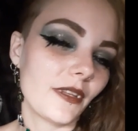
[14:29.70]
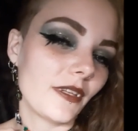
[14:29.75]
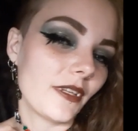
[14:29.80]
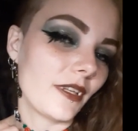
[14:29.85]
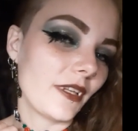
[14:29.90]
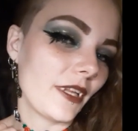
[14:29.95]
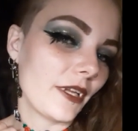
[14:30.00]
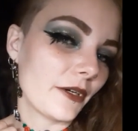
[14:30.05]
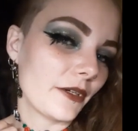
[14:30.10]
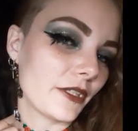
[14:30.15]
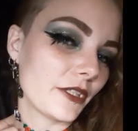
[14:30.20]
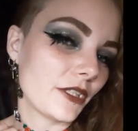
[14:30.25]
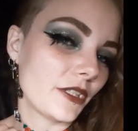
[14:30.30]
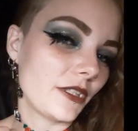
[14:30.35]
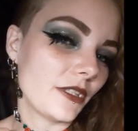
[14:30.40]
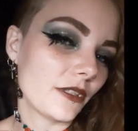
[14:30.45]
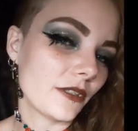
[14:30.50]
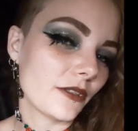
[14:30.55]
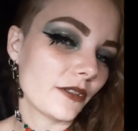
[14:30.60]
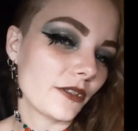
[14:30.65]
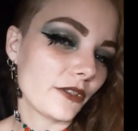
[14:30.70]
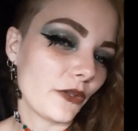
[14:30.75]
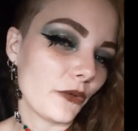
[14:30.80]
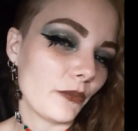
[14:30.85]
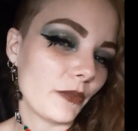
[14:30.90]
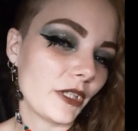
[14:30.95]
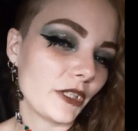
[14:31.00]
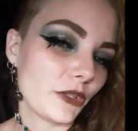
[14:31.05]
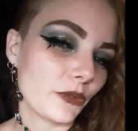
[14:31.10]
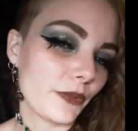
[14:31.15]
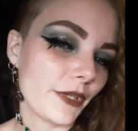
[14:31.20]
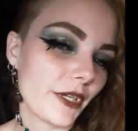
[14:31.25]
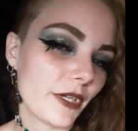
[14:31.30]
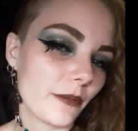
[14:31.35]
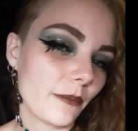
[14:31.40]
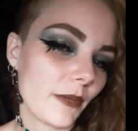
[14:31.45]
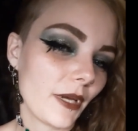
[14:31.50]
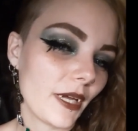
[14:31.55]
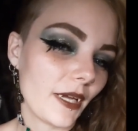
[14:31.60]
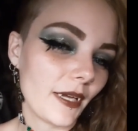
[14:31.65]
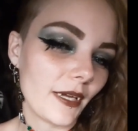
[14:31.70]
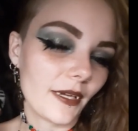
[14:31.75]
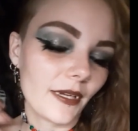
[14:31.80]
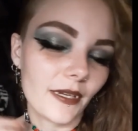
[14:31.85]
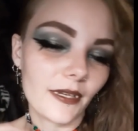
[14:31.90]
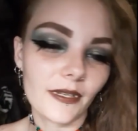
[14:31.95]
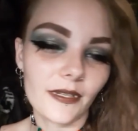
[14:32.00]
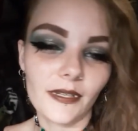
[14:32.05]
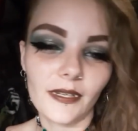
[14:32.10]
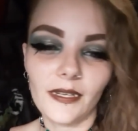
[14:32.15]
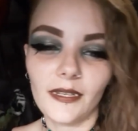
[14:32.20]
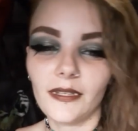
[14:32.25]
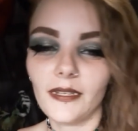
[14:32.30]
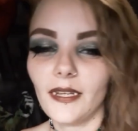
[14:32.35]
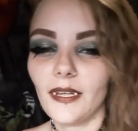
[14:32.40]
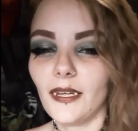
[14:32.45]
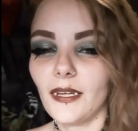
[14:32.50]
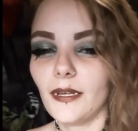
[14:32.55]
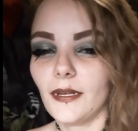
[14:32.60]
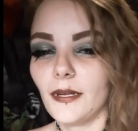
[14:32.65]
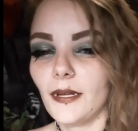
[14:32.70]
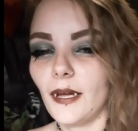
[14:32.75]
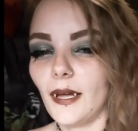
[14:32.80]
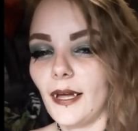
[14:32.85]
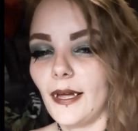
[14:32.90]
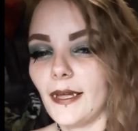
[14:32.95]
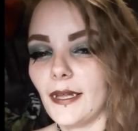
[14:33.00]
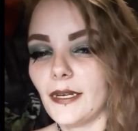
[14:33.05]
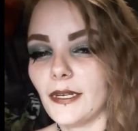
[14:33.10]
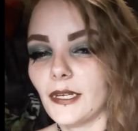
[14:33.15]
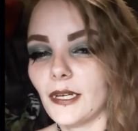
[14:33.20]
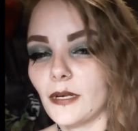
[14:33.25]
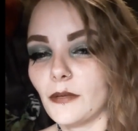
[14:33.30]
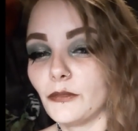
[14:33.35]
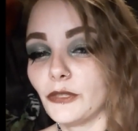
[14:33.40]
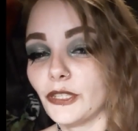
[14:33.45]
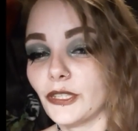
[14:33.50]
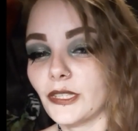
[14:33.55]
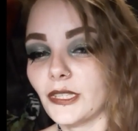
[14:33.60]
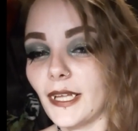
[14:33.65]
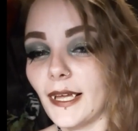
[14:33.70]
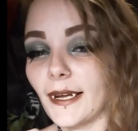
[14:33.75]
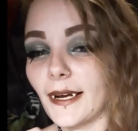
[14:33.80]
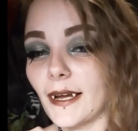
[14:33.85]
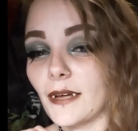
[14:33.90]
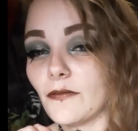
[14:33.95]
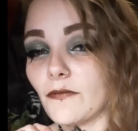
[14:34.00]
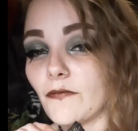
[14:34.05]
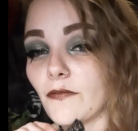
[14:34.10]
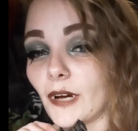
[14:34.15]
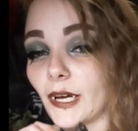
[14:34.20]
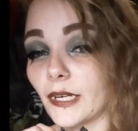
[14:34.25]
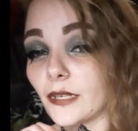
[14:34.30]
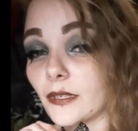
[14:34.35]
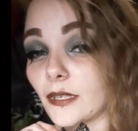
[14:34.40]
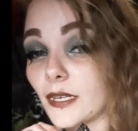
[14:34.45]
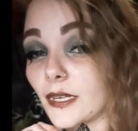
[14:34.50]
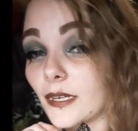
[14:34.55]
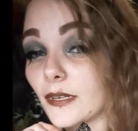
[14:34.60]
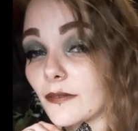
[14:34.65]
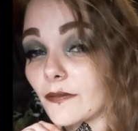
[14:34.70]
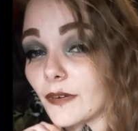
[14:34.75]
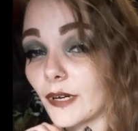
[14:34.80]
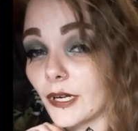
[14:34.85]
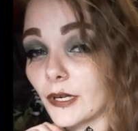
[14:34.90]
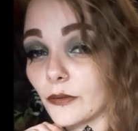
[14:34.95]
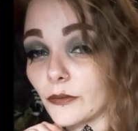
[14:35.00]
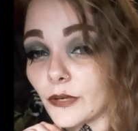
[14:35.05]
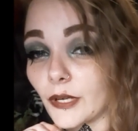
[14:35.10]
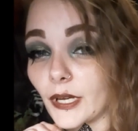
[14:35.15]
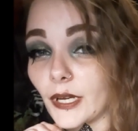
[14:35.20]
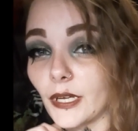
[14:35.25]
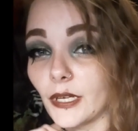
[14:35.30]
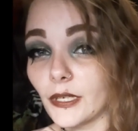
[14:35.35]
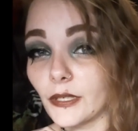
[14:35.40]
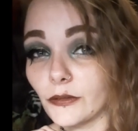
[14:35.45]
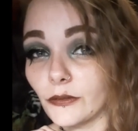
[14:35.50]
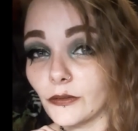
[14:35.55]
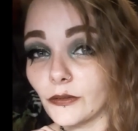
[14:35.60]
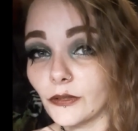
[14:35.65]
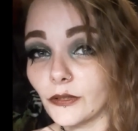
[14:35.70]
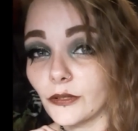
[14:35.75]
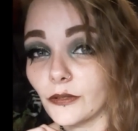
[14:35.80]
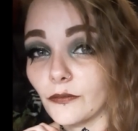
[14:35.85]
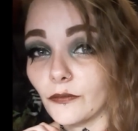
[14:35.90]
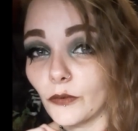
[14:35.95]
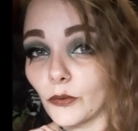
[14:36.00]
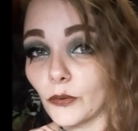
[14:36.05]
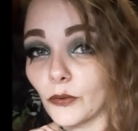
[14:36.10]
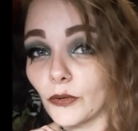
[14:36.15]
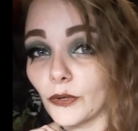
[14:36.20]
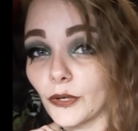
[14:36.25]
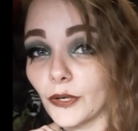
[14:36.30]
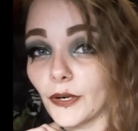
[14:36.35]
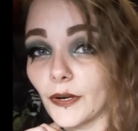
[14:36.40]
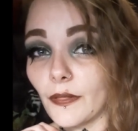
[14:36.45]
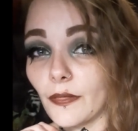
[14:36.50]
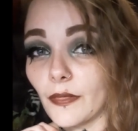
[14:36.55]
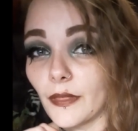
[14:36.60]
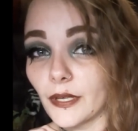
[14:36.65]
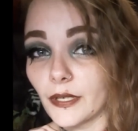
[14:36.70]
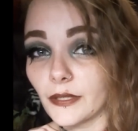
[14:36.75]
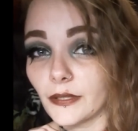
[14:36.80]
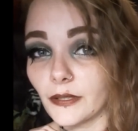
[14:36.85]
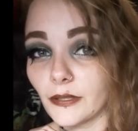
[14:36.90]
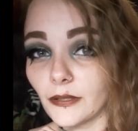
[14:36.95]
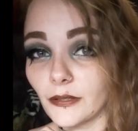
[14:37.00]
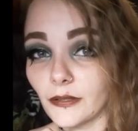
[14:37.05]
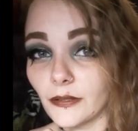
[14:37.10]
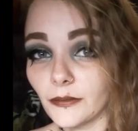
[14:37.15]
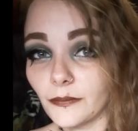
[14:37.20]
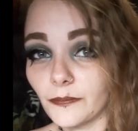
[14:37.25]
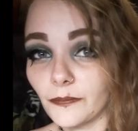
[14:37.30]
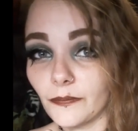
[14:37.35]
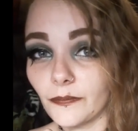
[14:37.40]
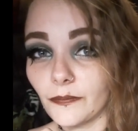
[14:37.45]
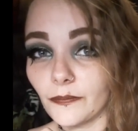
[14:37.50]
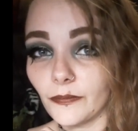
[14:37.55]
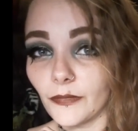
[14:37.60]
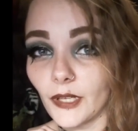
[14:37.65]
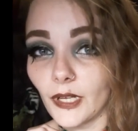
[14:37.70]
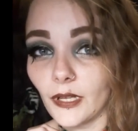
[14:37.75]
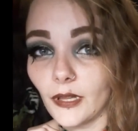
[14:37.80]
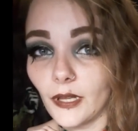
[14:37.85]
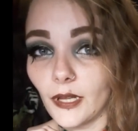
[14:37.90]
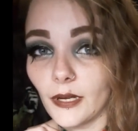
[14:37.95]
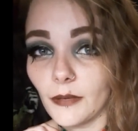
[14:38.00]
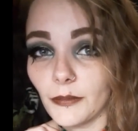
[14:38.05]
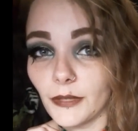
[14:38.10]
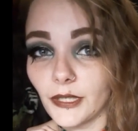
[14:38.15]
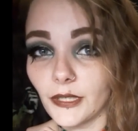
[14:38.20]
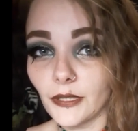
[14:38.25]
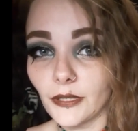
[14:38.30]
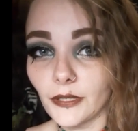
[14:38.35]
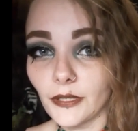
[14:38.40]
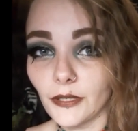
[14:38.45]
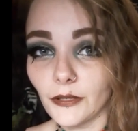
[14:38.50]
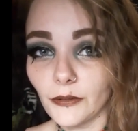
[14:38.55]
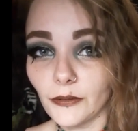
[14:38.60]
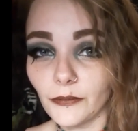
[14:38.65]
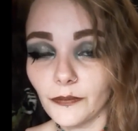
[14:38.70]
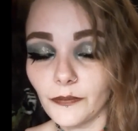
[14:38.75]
There is still so much we can make, and I'm just glad I finally found a use for this, let me tell you.